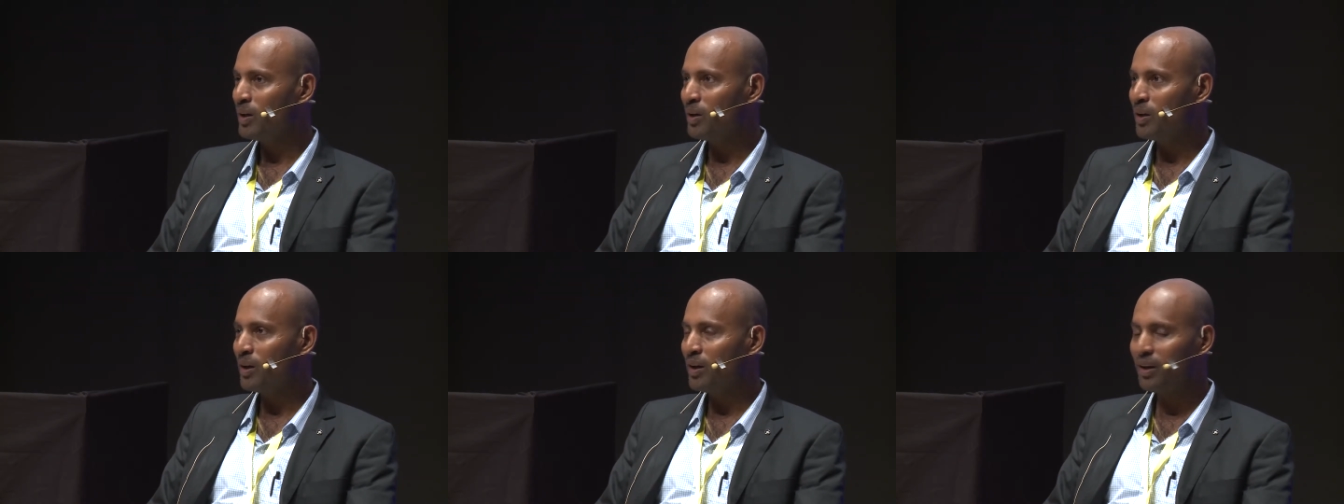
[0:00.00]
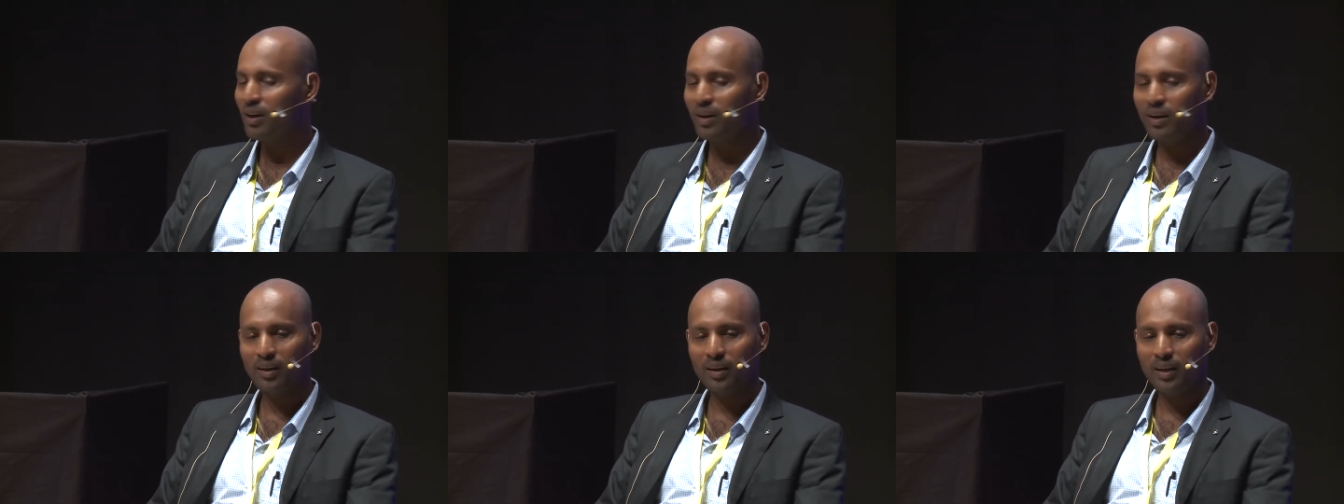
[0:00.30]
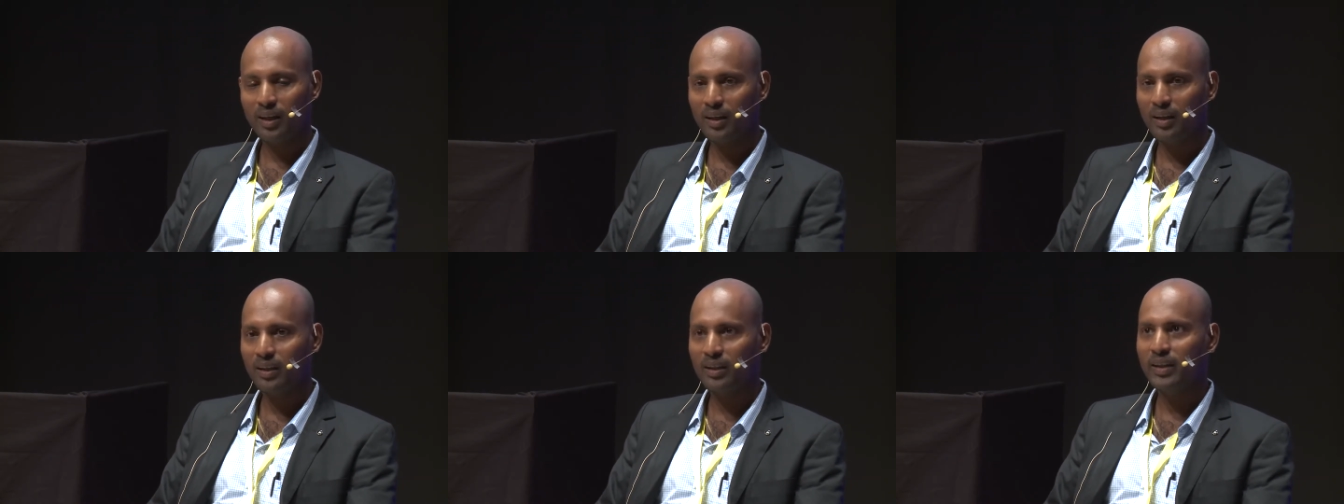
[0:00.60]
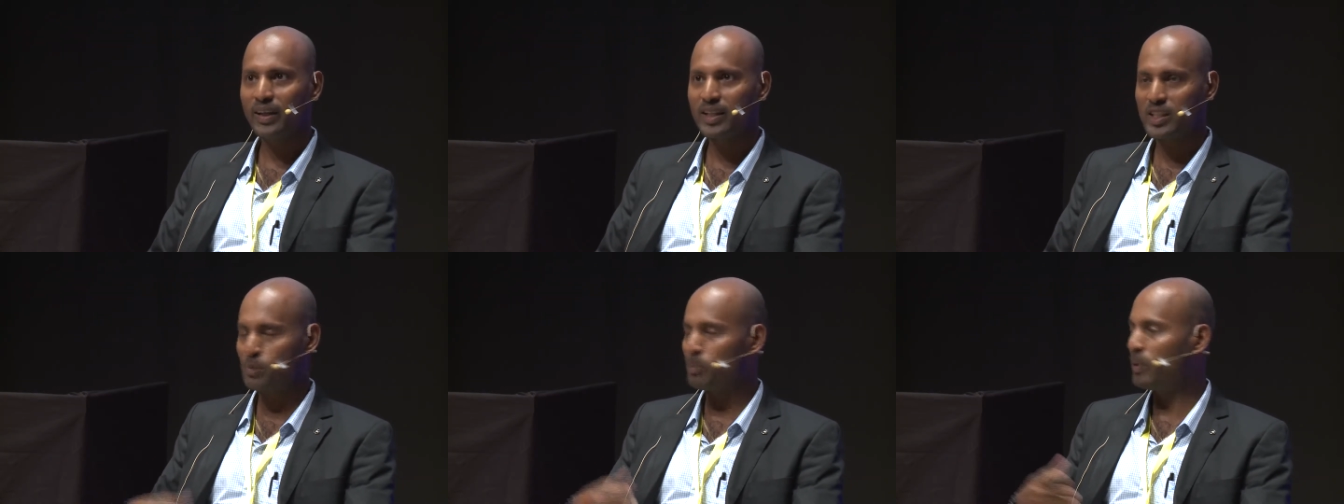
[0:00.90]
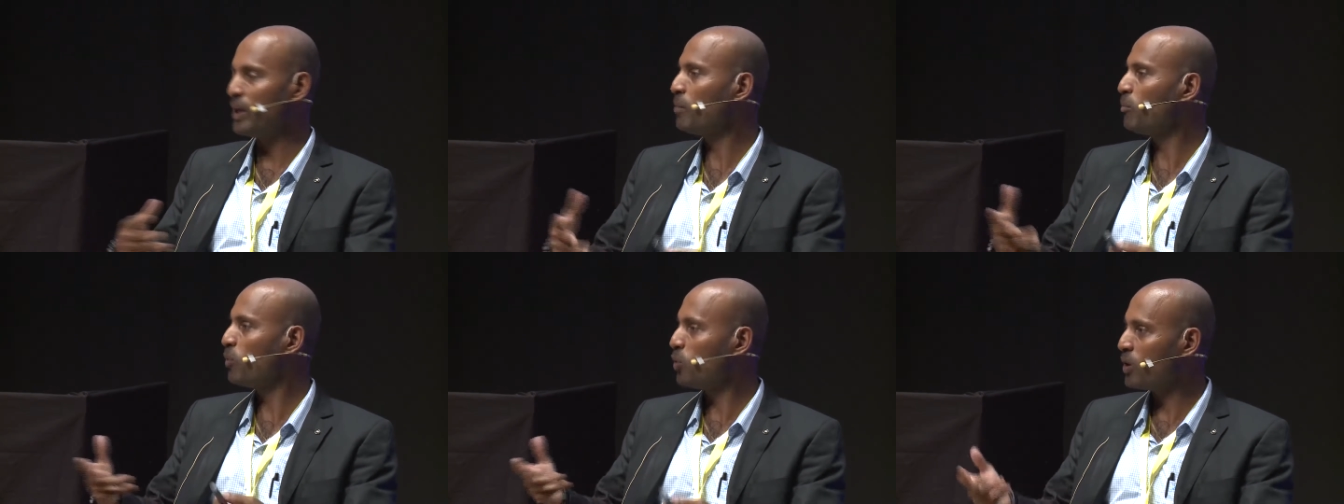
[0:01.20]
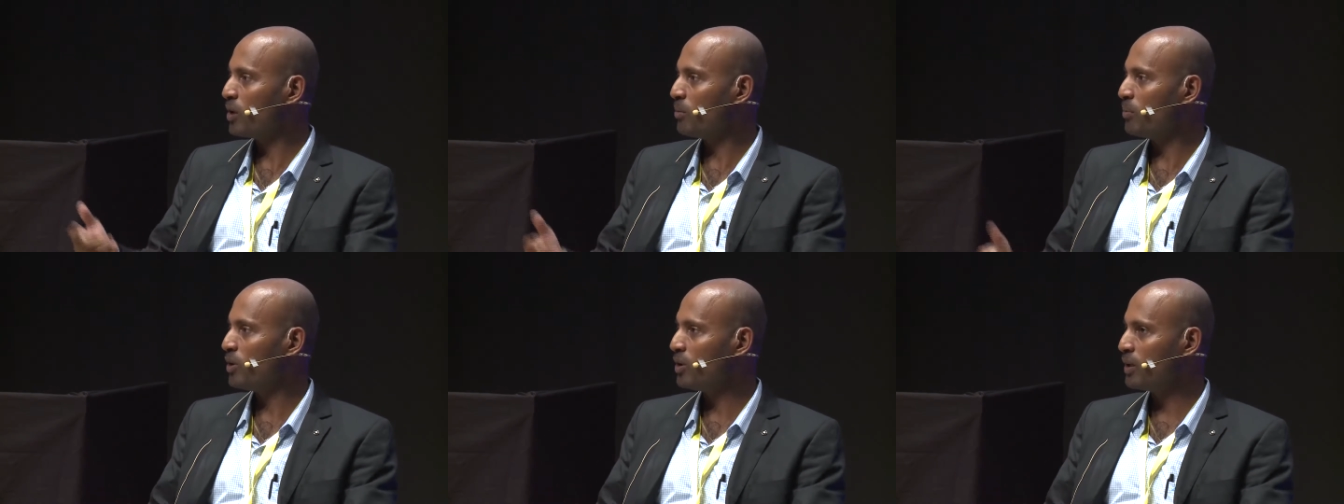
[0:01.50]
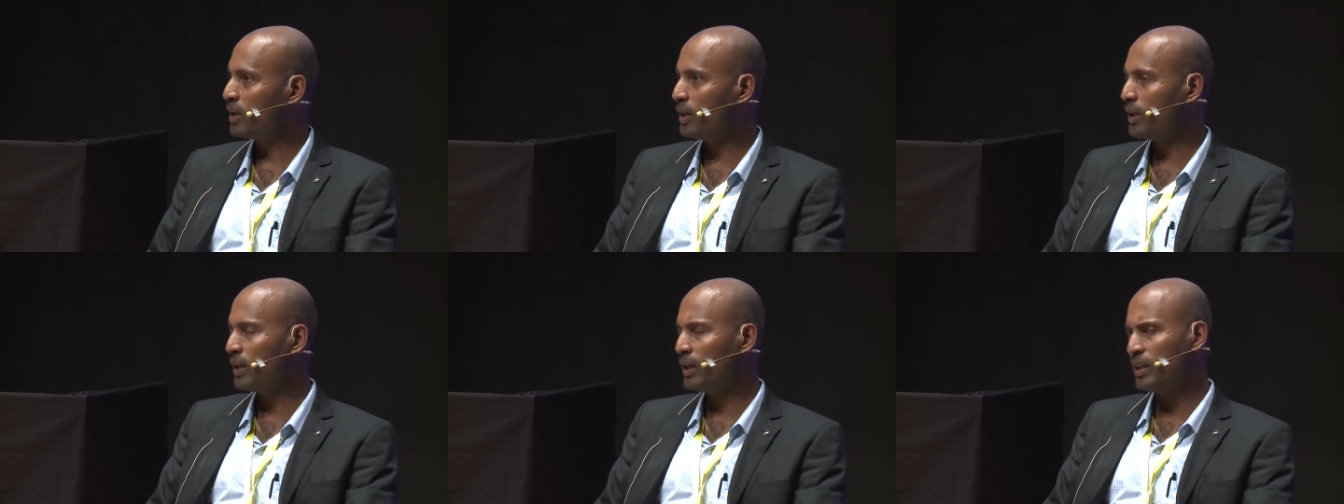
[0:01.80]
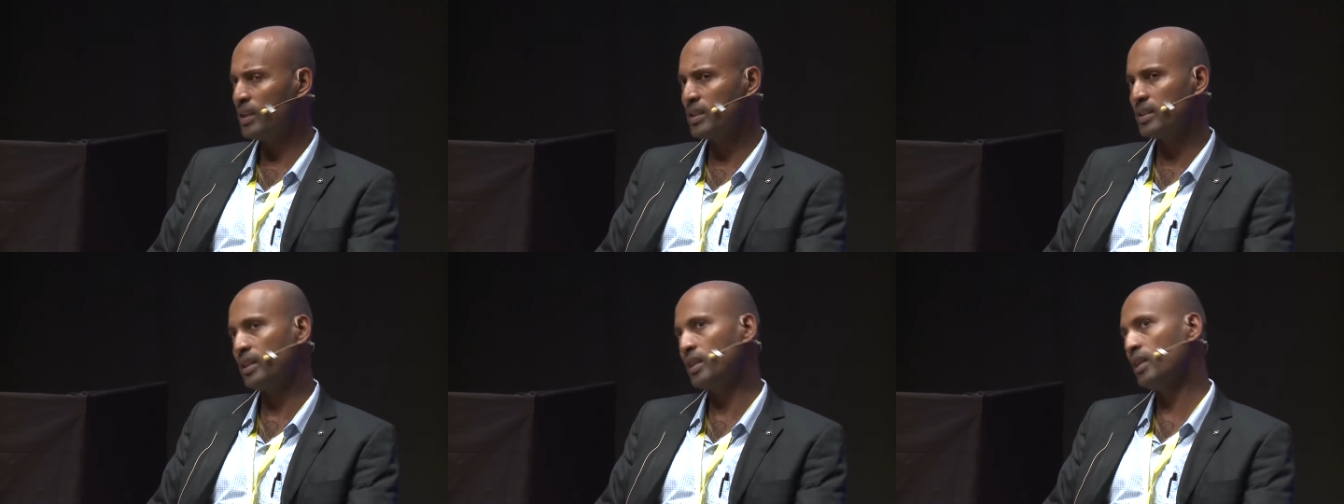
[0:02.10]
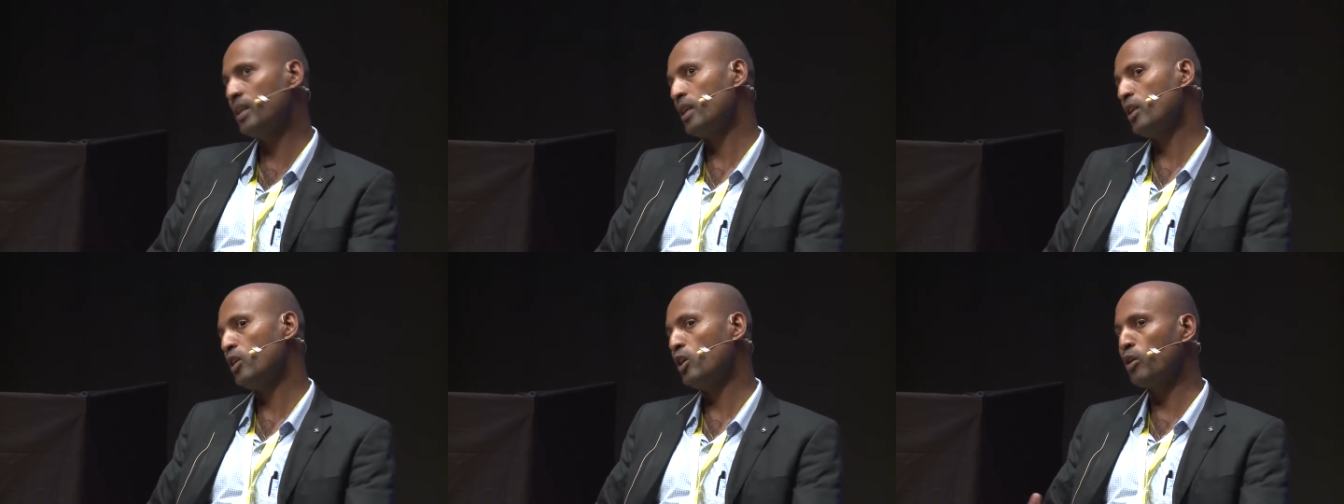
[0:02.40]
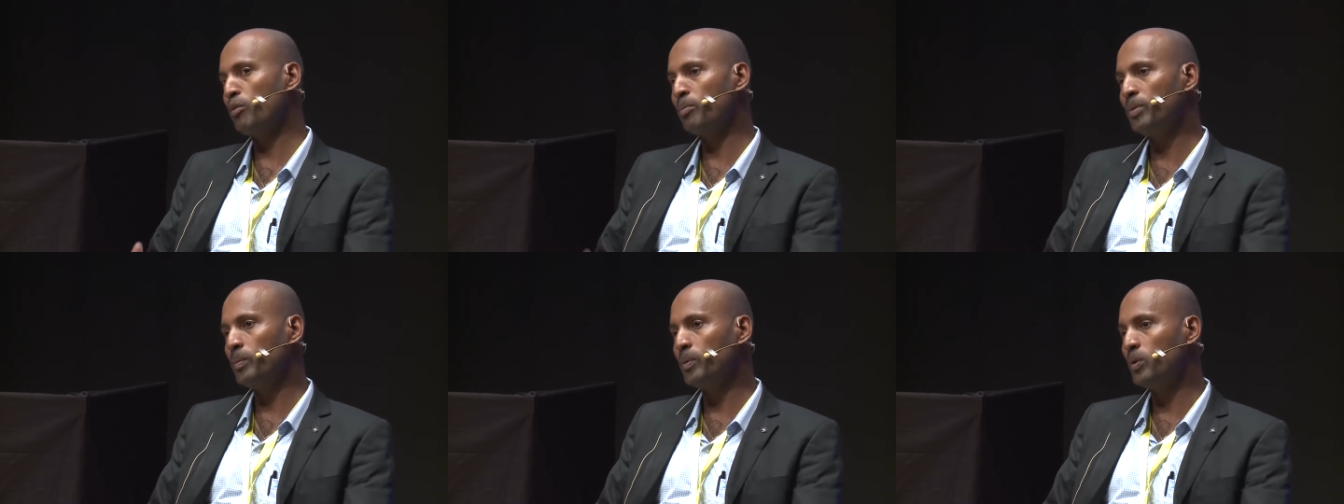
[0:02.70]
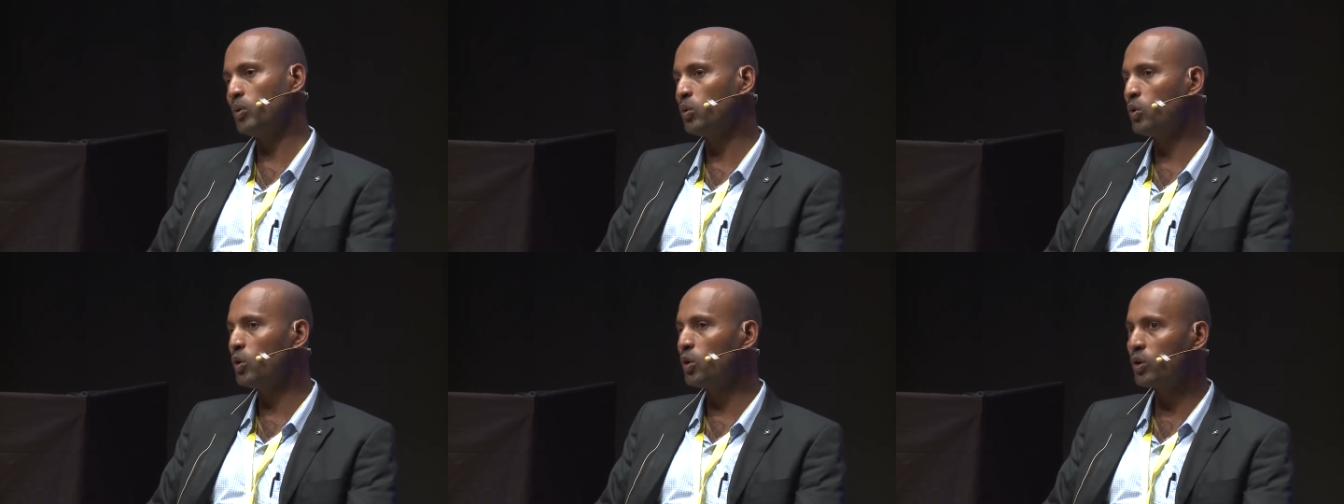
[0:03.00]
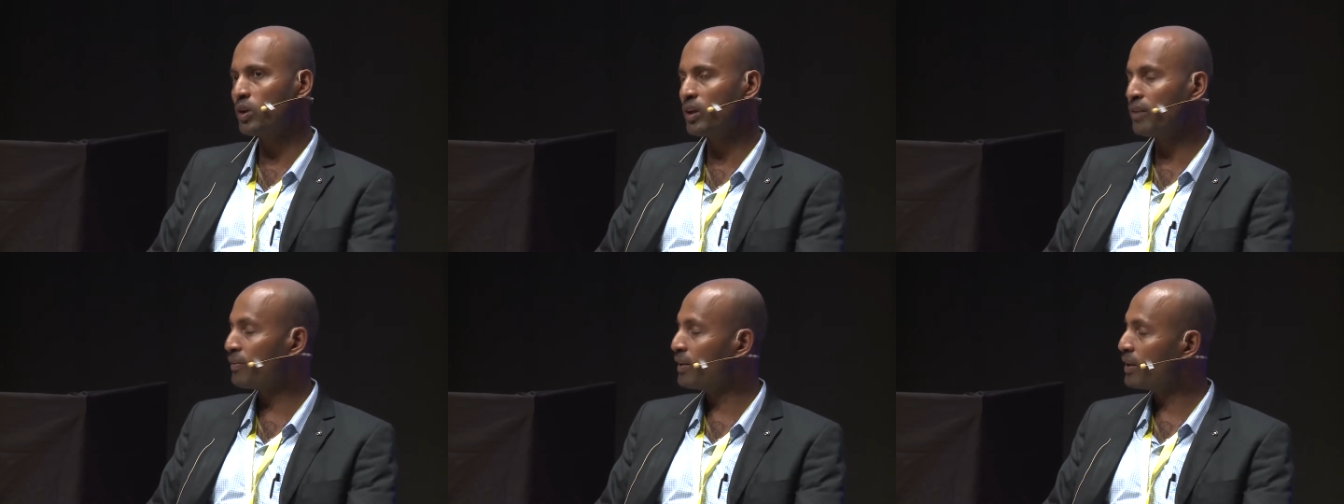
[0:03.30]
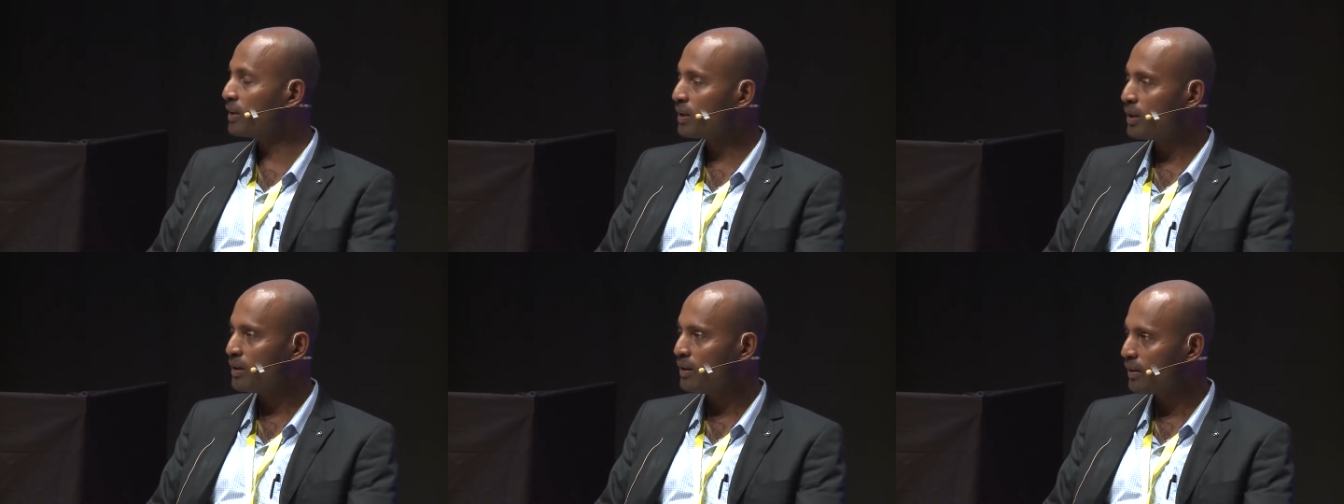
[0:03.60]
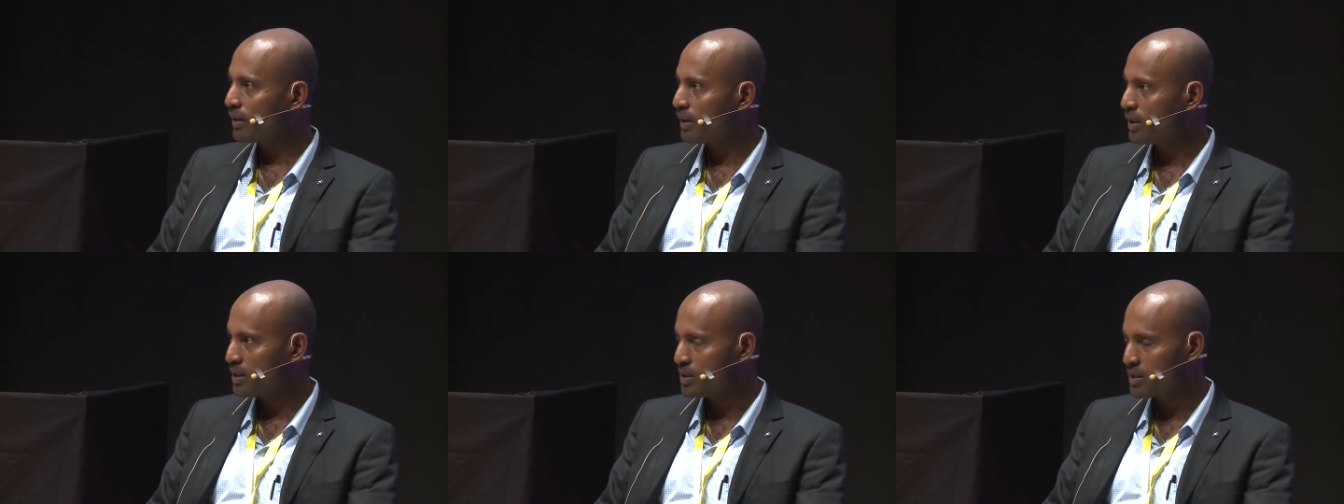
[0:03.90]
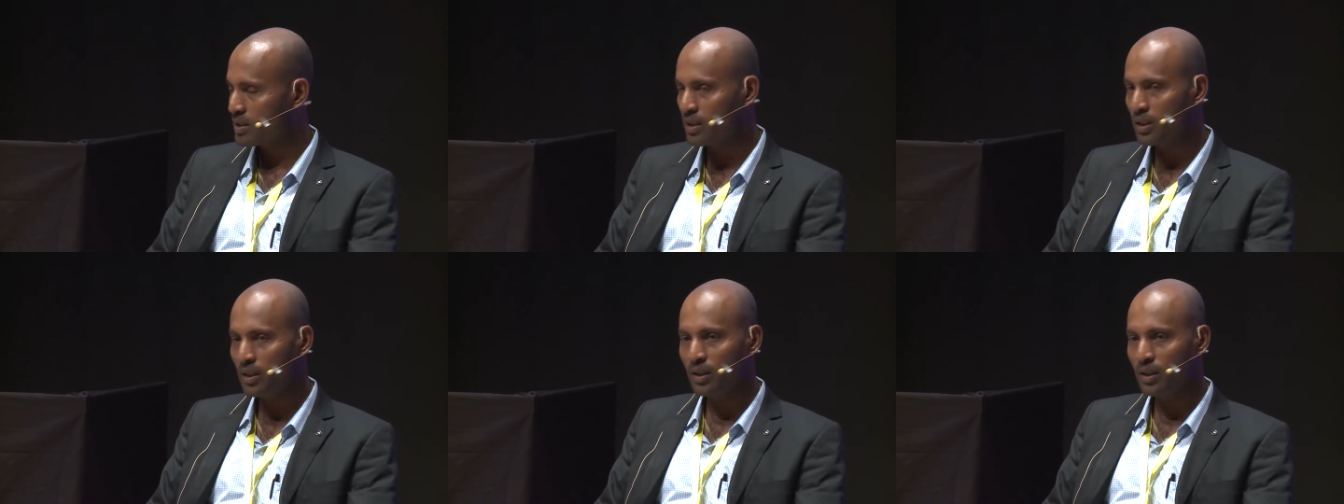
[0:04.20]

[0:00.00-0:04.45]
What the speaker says: and he explained more about it, and he said there are a lot of people who go to different countries